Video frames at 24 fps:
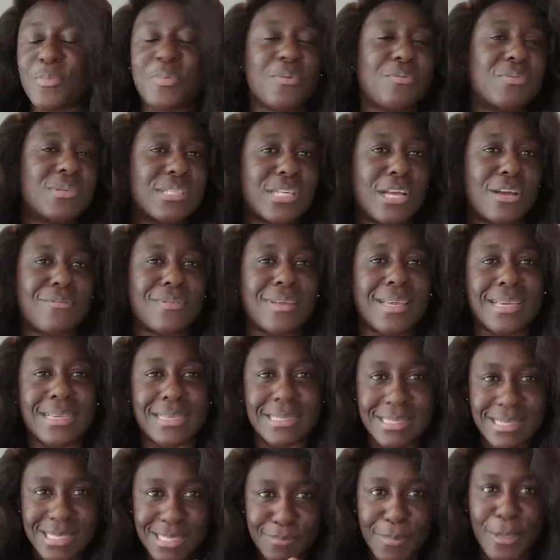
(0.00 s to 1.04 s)
be reserving
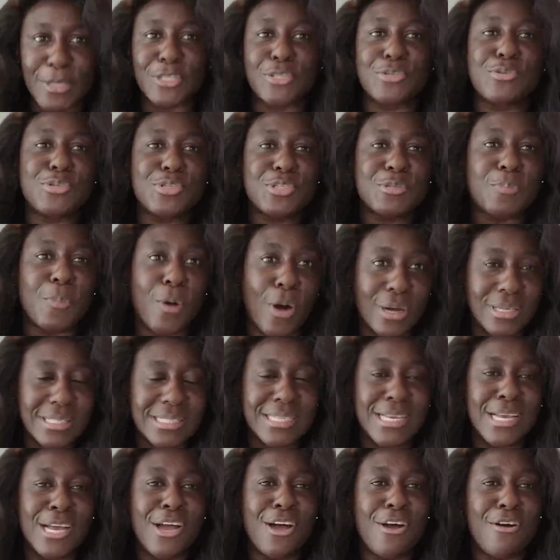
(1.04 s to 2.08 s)
a special spot
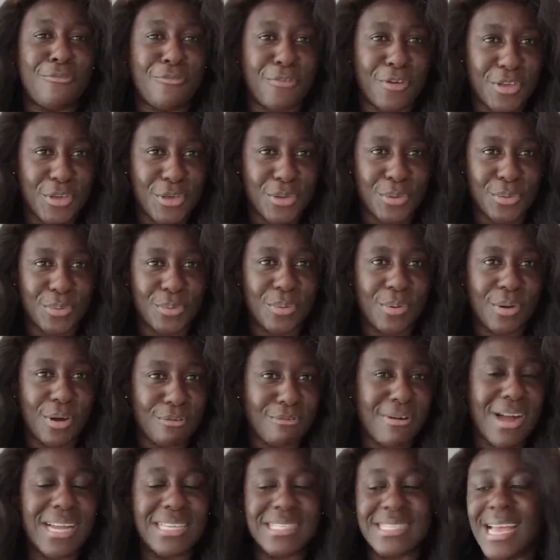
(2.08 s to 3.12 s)
for you all
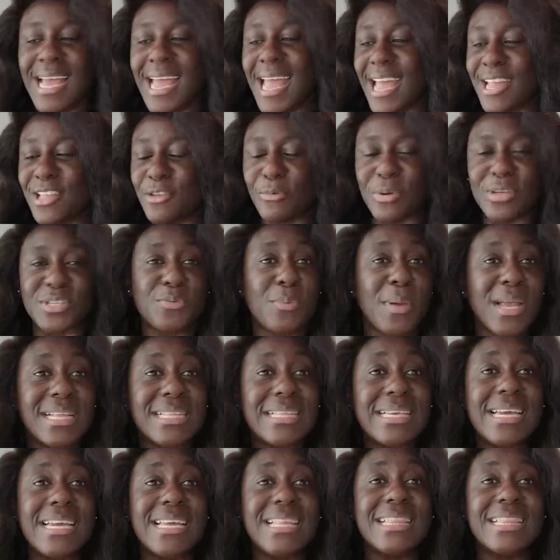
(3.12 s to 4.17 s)
right anyways
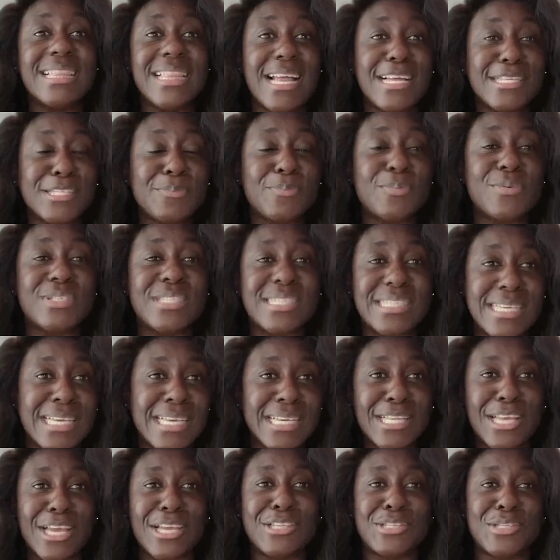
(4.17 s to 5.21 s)
quickly let's
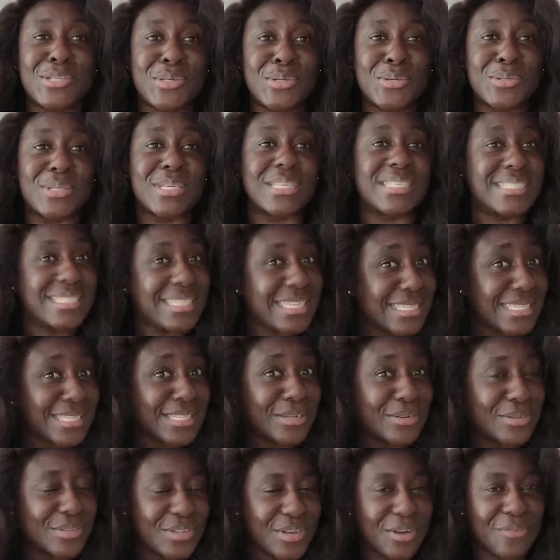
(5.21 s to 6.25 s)
proceed into the
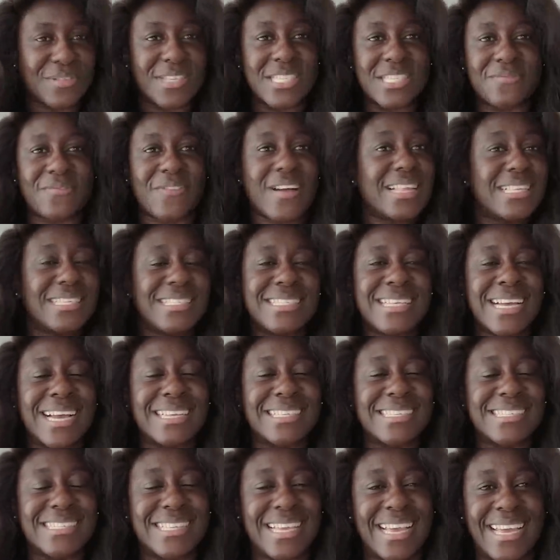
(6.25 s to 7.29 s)
details of this
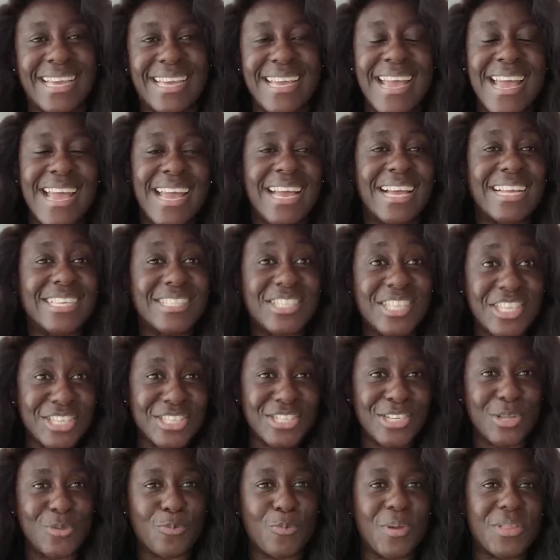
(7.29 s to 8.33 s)
valentine's day
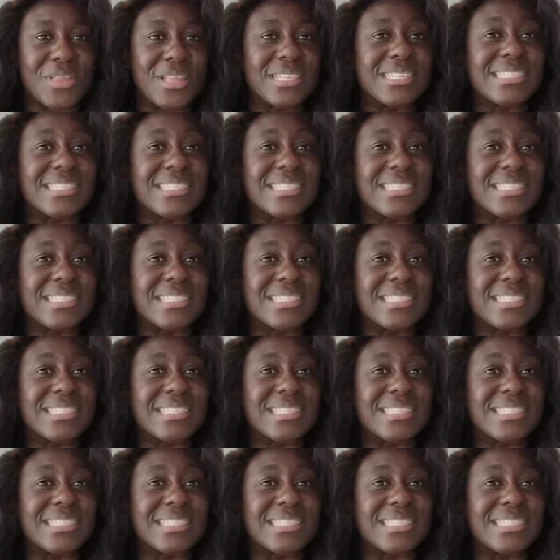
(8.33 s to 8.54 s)
edition with the